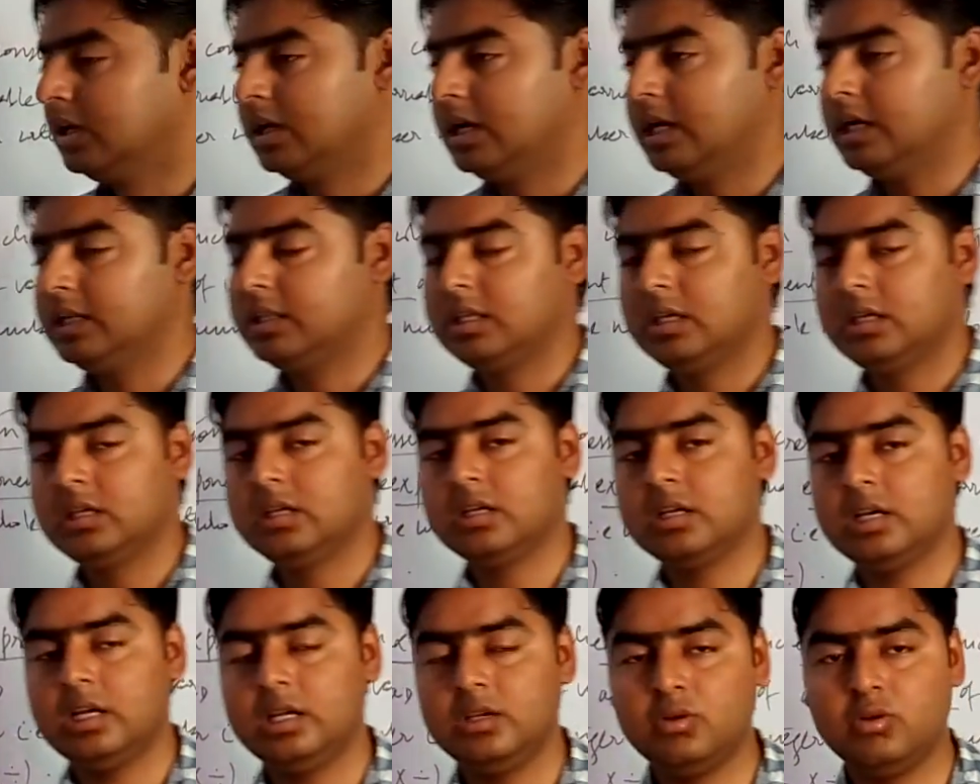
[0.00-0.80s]

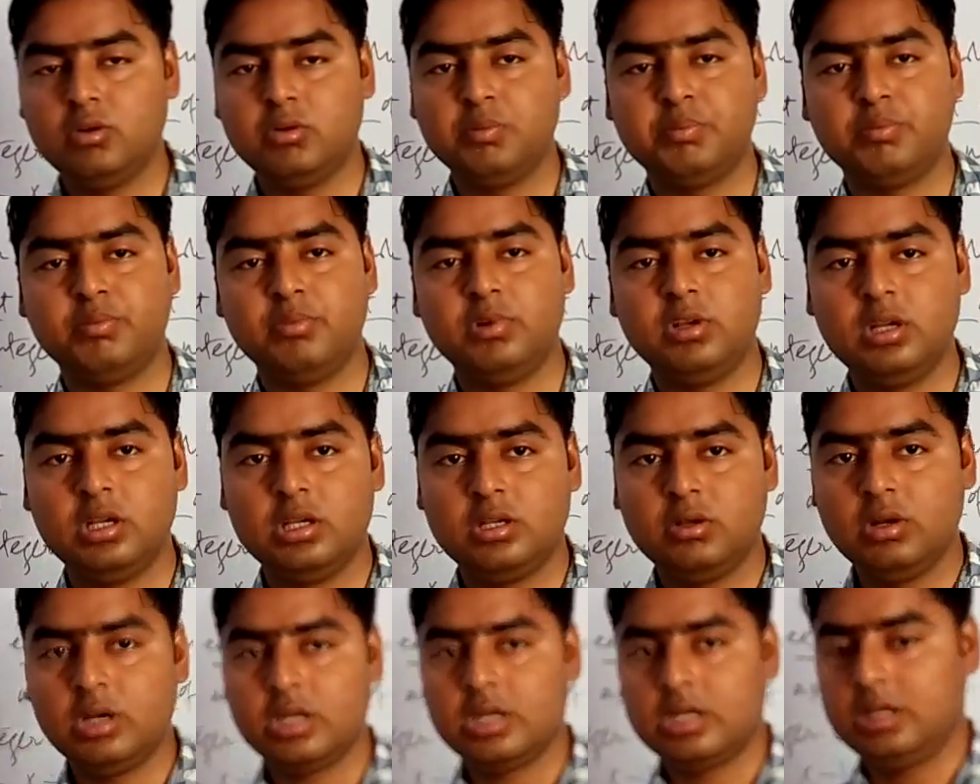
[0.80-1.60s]
I hope
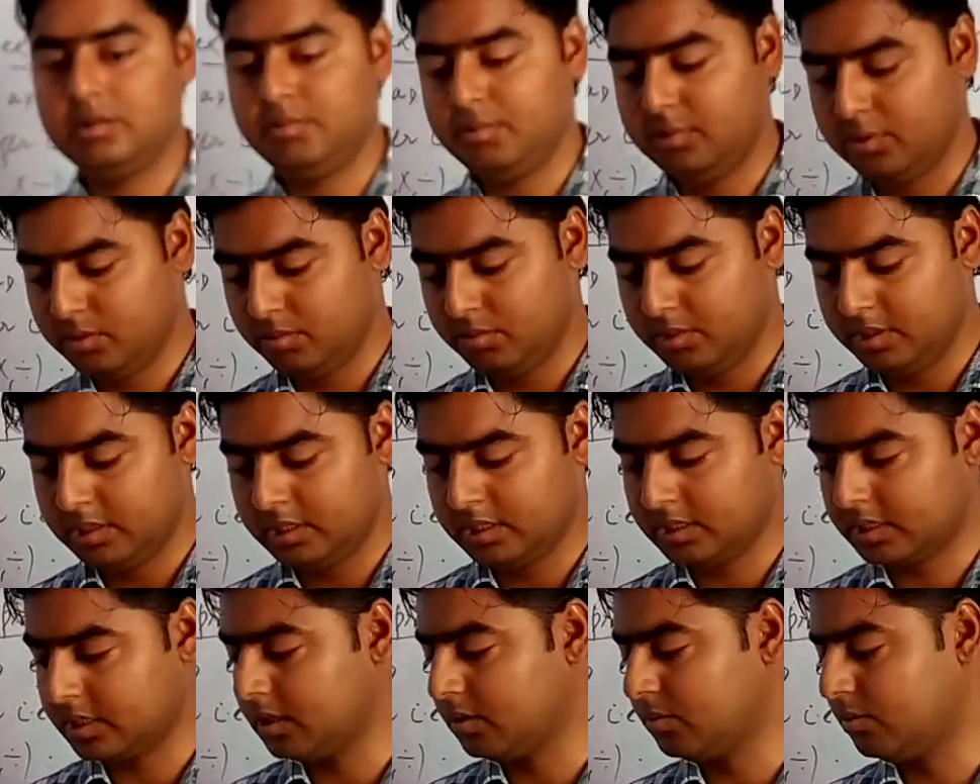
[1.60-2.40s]
you are able to
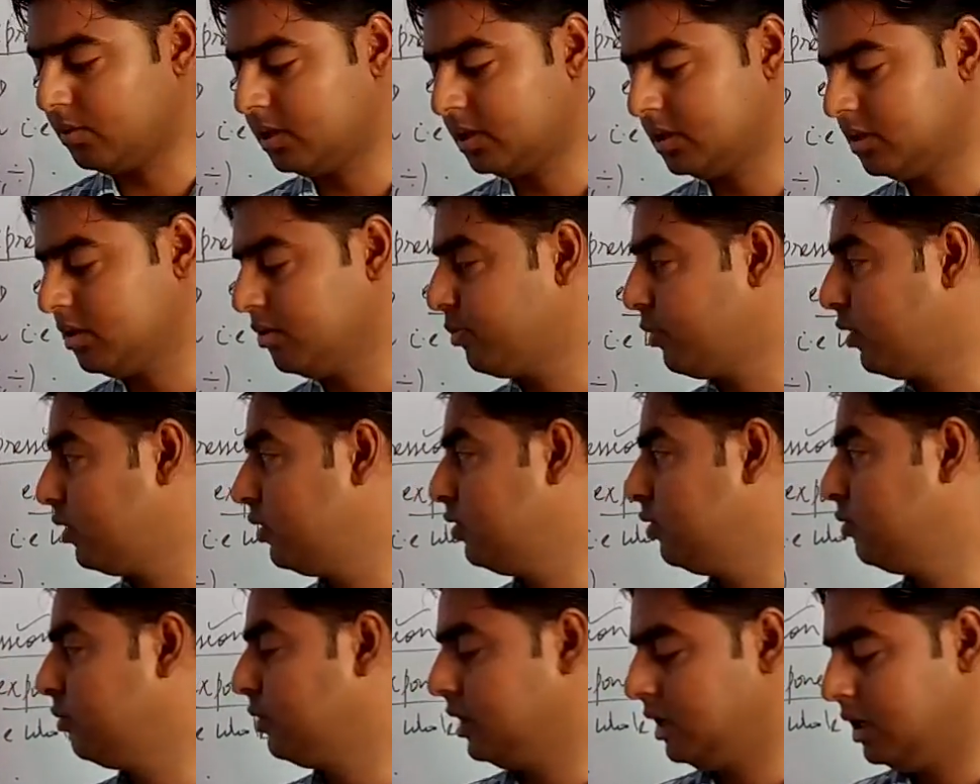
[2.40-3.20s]
understand what is the
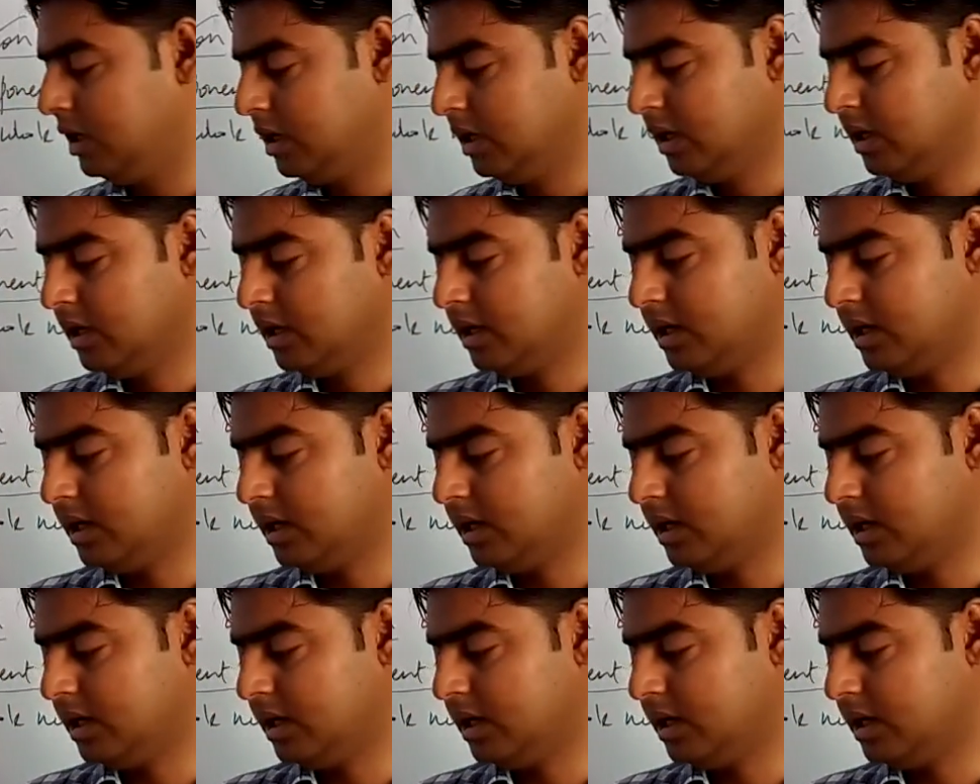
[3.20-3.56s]
polynomial.